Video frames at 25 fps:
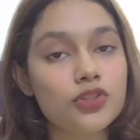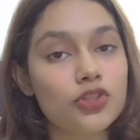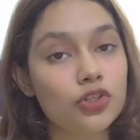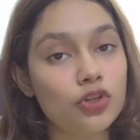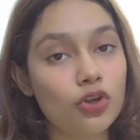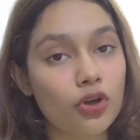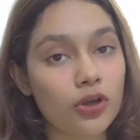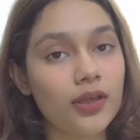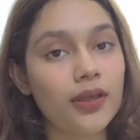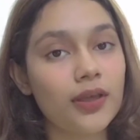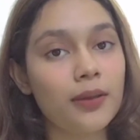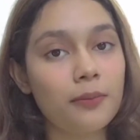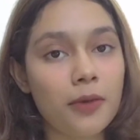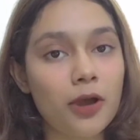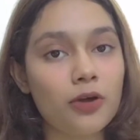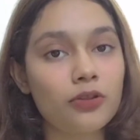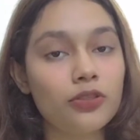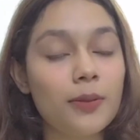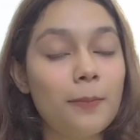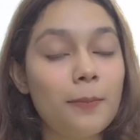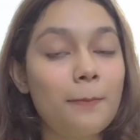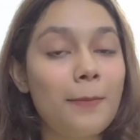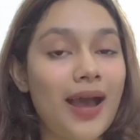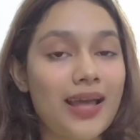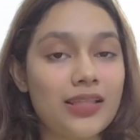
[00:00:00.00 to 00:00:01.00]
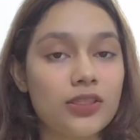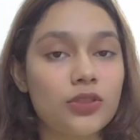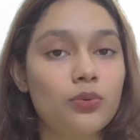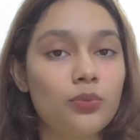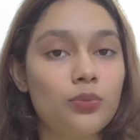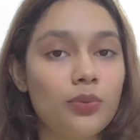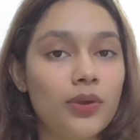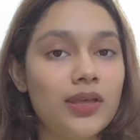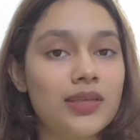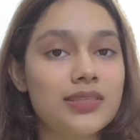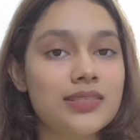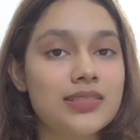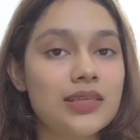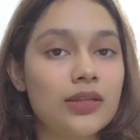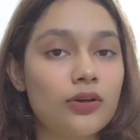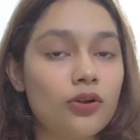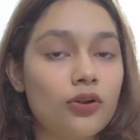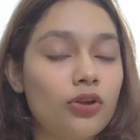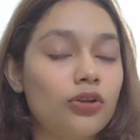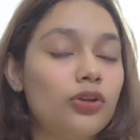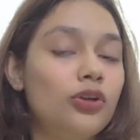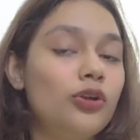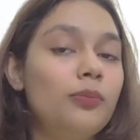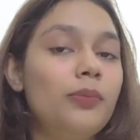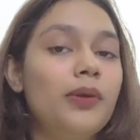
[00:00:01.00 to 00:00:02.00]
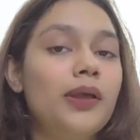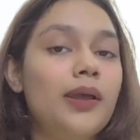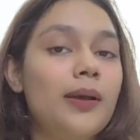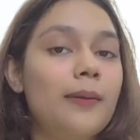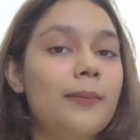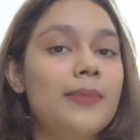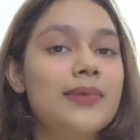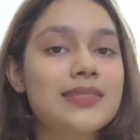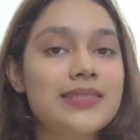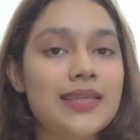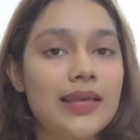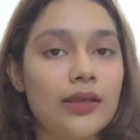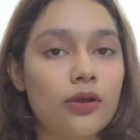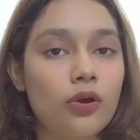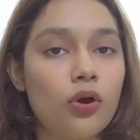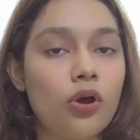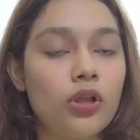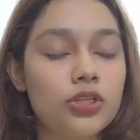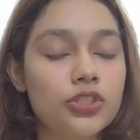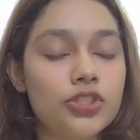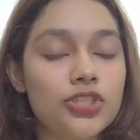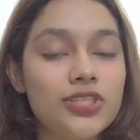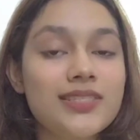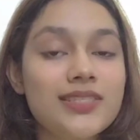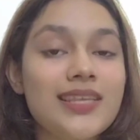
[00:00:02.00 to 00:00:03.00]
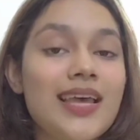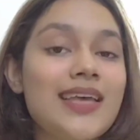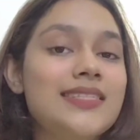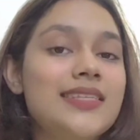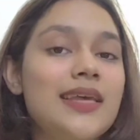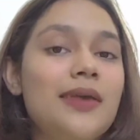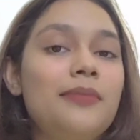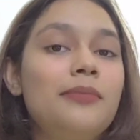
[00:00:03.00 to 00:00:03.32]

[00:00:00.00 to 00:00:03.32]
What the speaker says: talking about the pathways in order to become a psychologist, as I